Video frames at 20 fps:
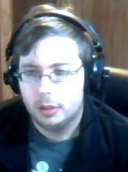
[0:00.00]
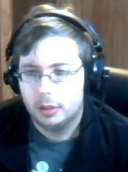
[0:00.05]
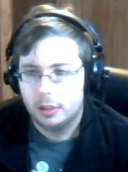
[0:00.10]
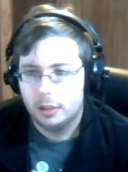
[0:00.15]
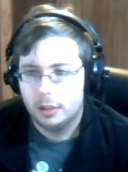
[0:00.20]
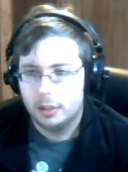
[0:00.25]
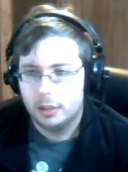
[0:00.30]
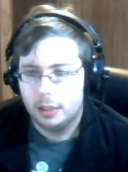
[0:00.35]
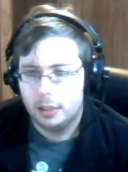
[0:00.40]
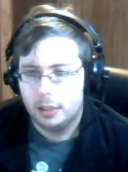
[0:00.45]

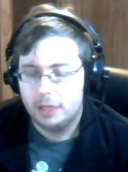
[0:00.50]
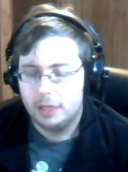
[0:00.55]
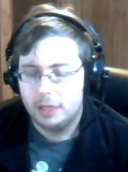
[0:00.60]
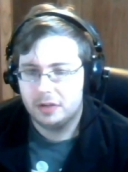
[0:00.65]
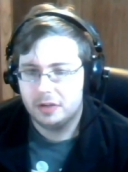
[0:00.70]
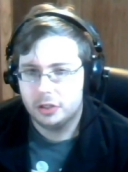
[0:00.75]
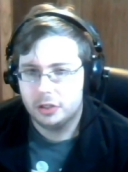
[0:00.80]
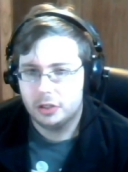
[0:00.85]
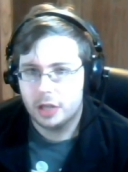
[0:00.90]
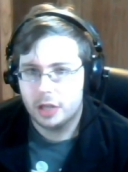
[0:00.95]
he's going
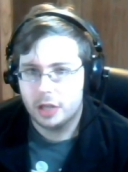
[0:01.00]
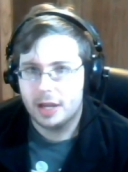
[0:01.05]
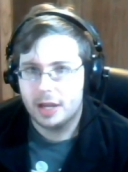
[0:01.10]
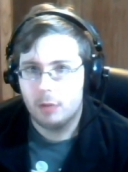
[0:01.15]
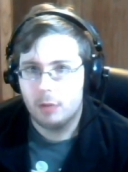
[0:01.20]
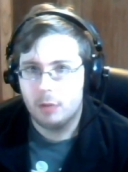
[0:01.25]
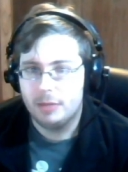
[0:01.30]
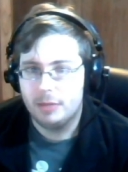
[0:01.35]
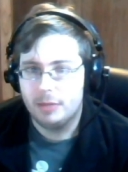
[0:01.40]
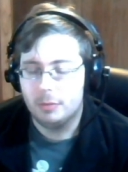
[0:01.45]
to shut
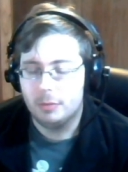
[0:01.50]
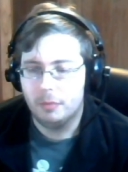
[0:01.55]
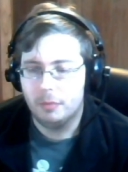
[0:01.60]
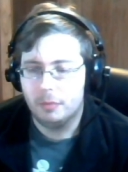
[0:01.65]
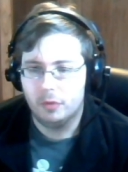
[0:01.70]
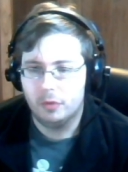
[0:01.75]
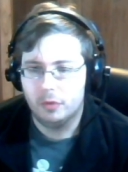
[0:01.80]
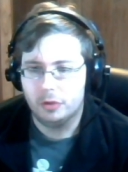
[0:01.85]
down people before the